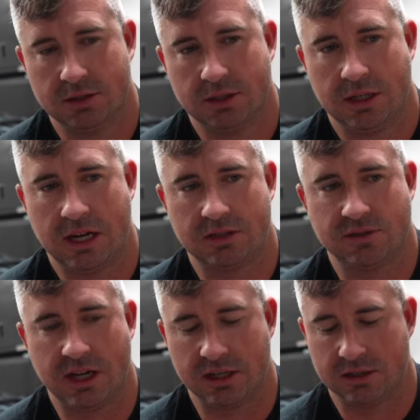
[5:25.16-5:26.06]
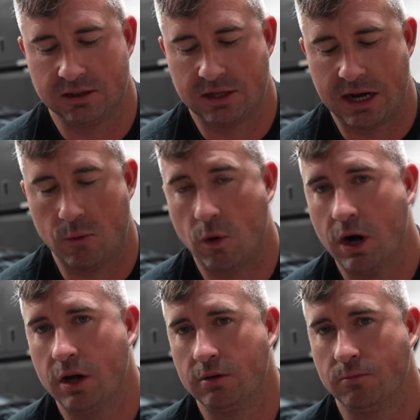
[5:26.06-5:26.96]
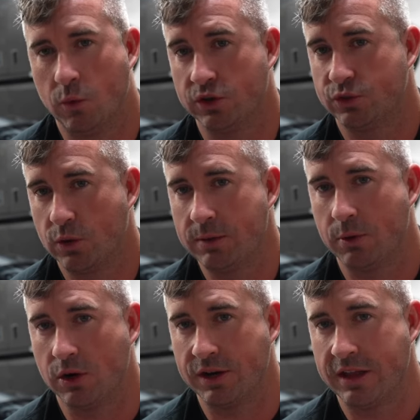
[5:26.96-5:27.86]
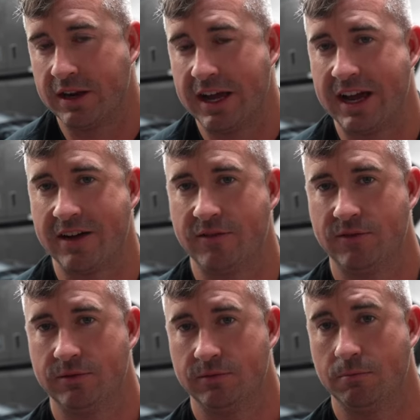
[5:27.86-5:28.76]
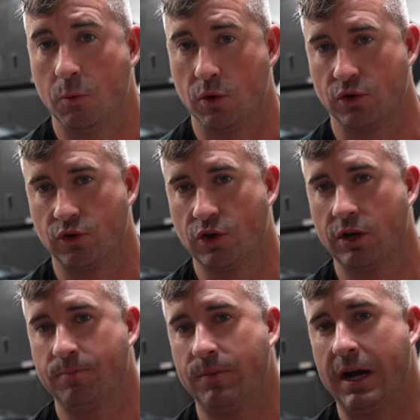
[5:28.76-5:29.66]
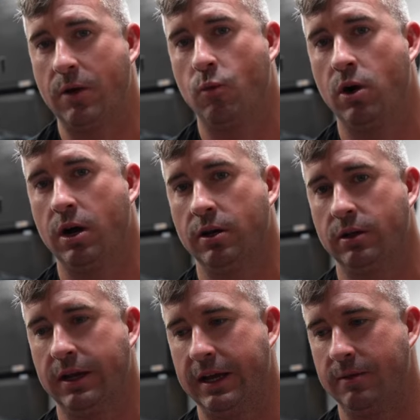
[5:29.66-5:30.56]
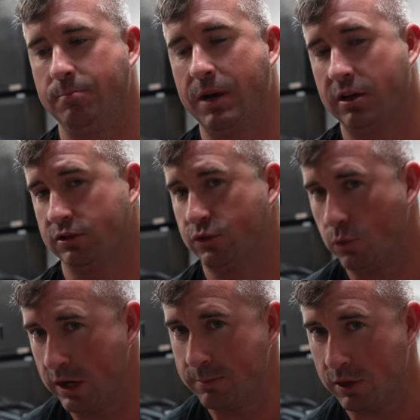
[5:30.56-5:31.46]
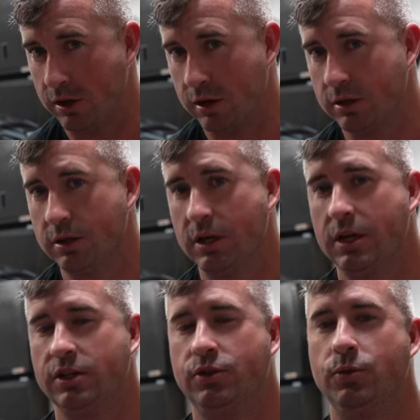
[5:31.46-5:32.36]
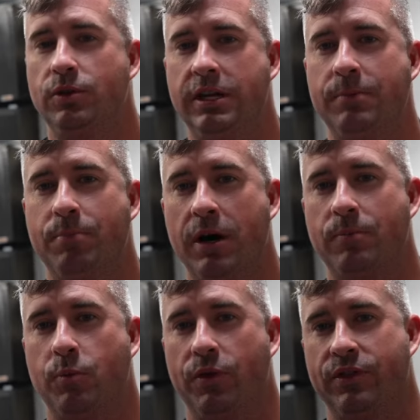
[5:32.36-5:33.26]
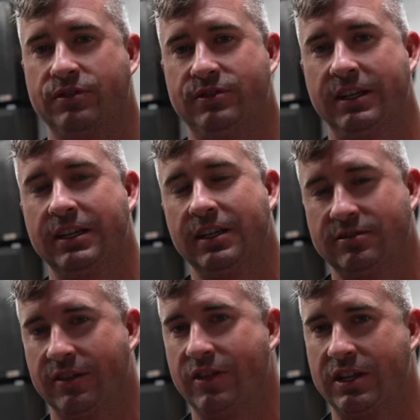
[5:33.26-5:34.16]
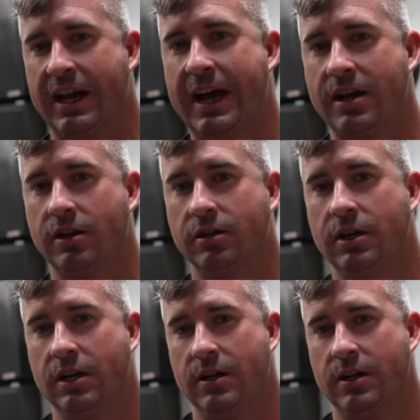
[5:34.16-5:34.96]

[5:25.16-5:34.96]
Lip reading: And I was like, I want more sway bar. Now that I have more grip, I want a better sway bar to keep up with the stickiness of the tire.